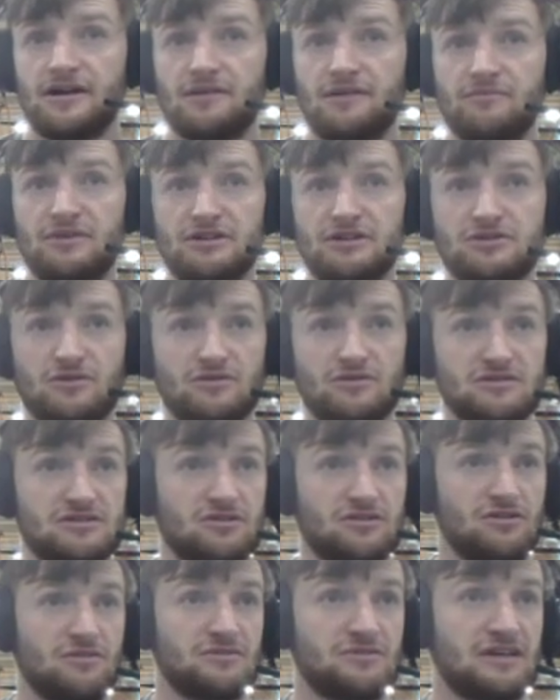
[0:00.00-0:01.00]
Yeah, Bill Jones
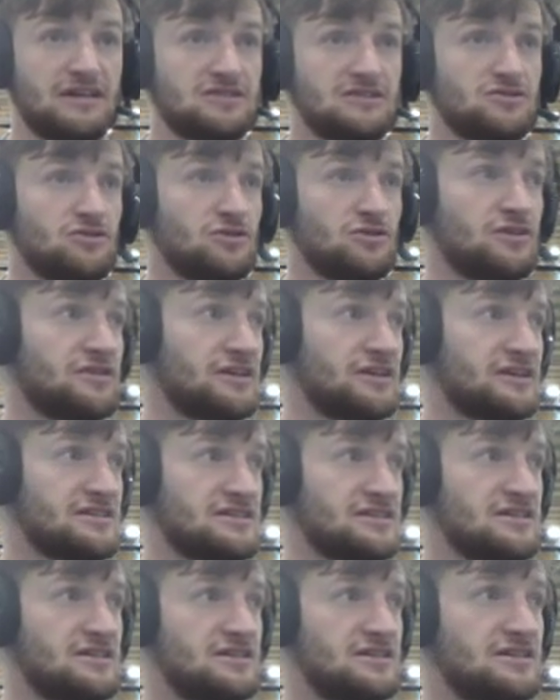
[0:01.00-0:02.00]
is going up to get his goal, I think,
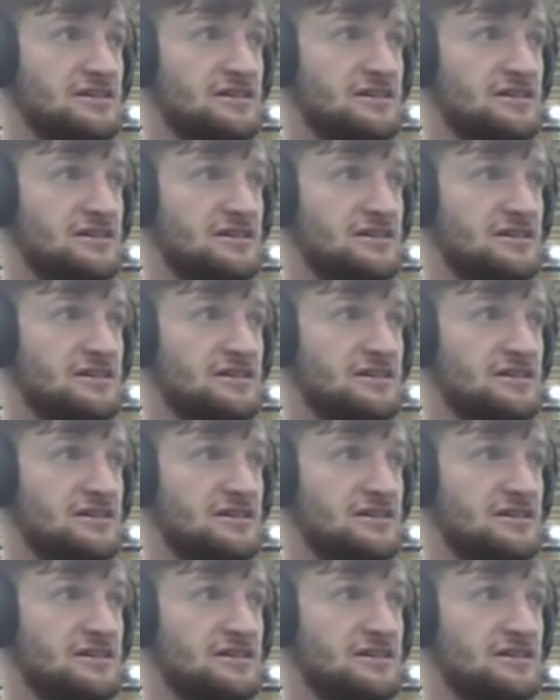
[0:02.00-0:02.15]
is he?